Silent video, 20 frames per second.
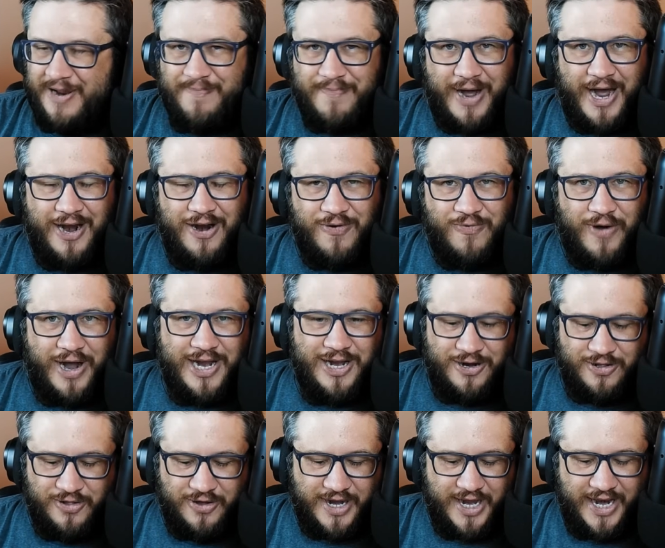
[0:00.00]
Mono white,
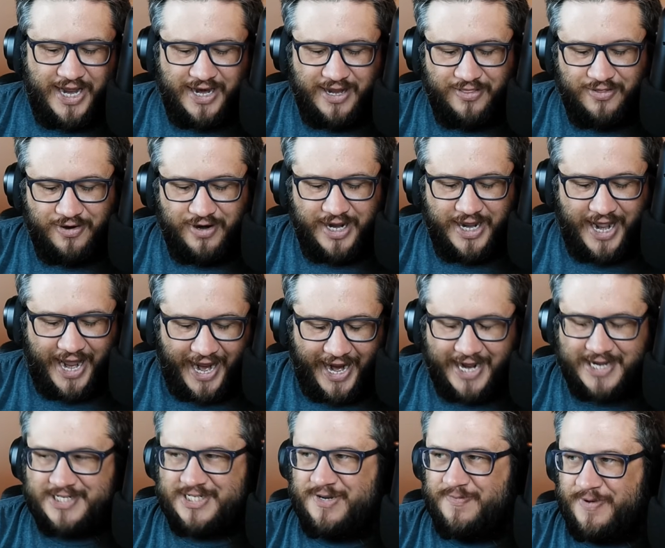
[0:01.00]
you're looking at either it
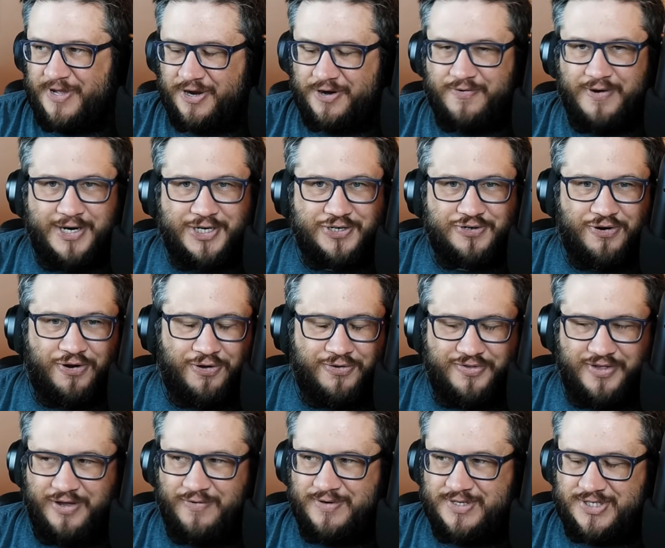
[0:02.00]
has to be a creature
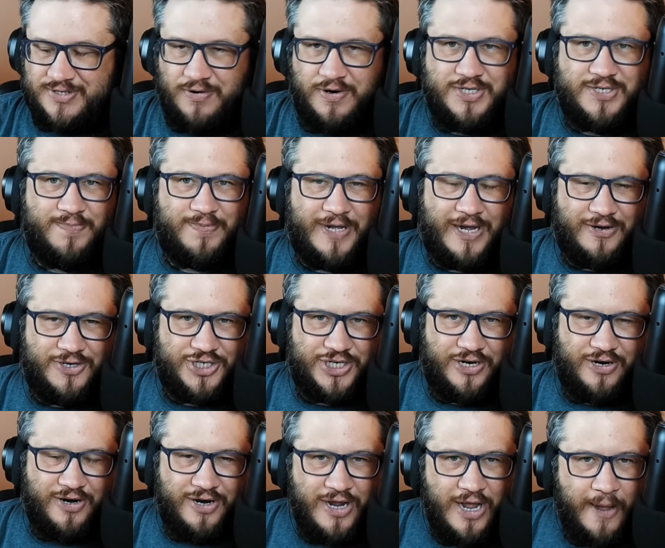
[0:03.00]
only with Swords to
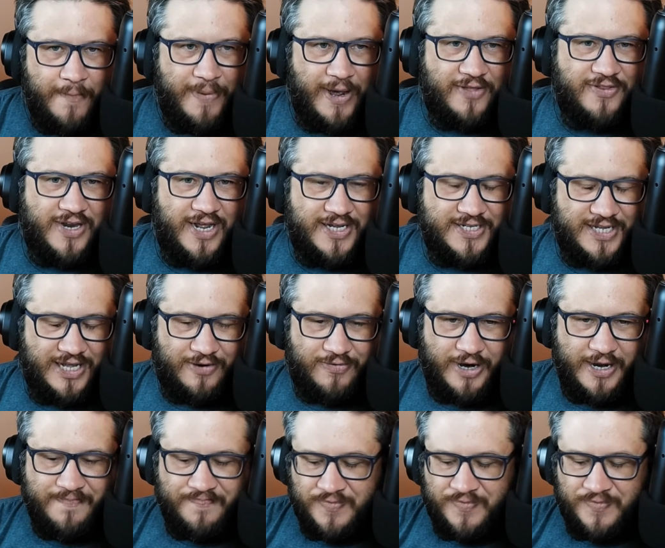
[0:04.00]
Plowshare, Path to Exile, right?